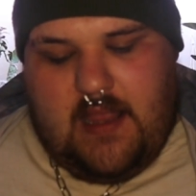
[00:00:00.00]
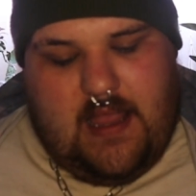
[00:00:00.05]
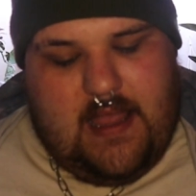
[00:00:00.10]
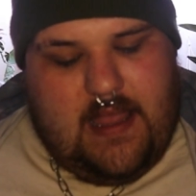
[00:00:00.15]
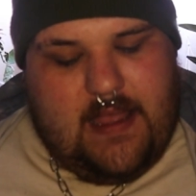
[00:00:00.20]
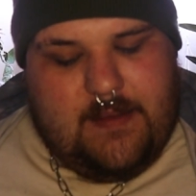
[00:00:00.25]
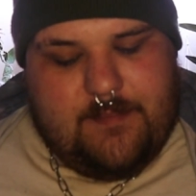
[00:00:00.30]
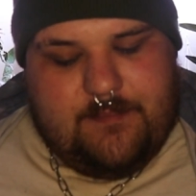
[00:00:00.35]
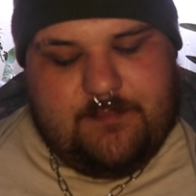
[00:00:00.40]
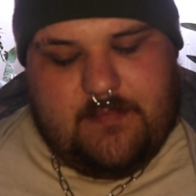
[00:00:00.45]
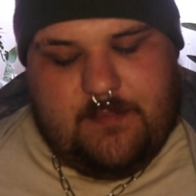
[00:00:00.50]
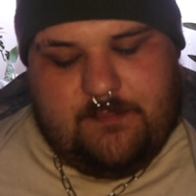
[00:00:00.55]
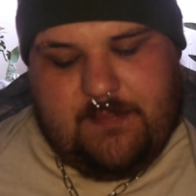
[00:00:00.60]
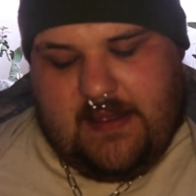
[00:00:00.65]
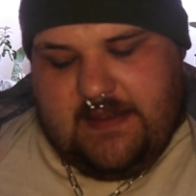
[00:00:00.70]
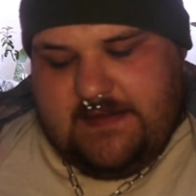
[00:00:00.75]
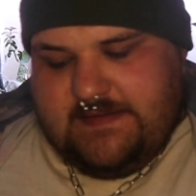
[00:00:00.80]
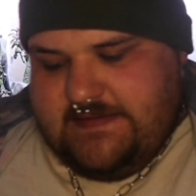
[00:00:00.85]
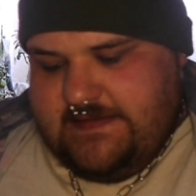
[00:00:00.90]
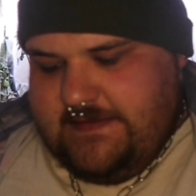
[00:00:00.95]

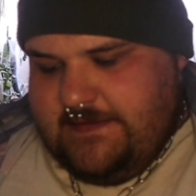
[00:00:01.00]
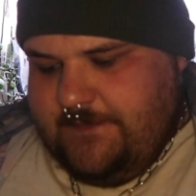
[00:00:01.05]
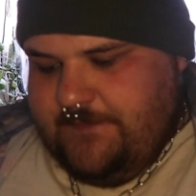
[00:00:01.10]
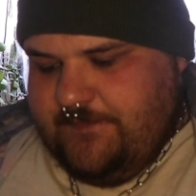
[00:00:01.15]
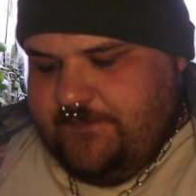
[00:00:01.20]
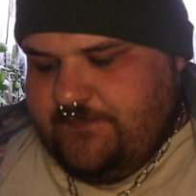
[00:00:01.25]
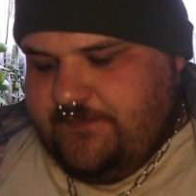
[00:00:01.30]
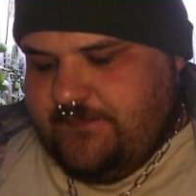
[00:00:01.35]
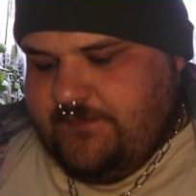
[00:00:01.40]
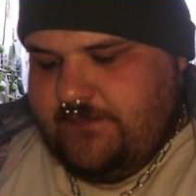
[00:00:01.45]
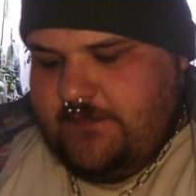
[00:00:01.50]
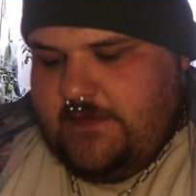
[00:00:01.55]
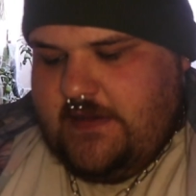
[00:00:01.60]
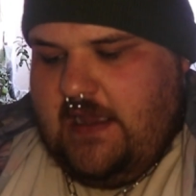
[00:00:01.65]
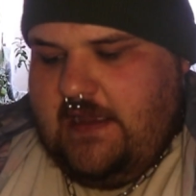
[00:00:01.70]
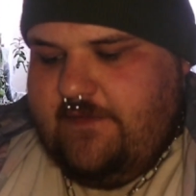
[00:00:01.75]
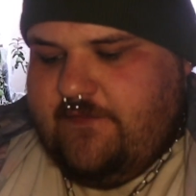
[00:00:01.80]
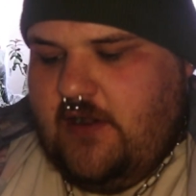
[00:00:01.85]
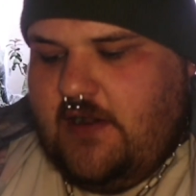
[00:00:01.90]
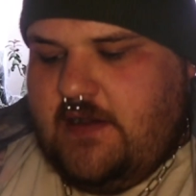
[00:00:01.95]
But
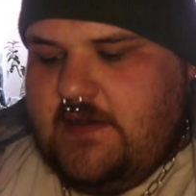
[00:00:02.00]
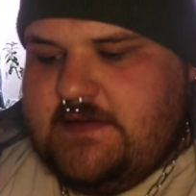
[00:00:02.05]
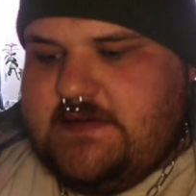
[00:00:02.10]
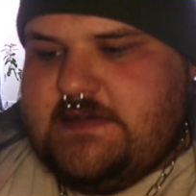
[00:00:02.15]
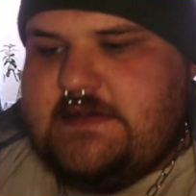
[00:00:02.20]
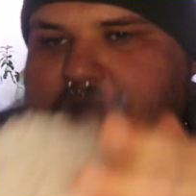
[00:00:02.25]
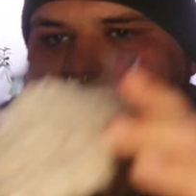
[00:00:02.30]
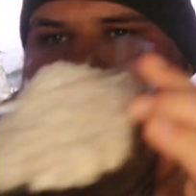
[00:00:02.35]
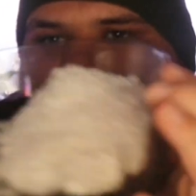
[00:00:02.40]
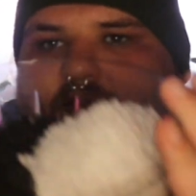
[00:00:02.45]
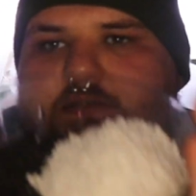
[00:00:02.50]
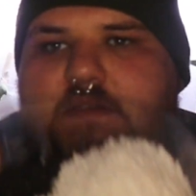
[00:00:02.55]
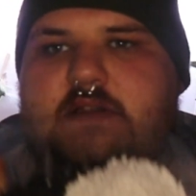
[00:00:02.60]
I've got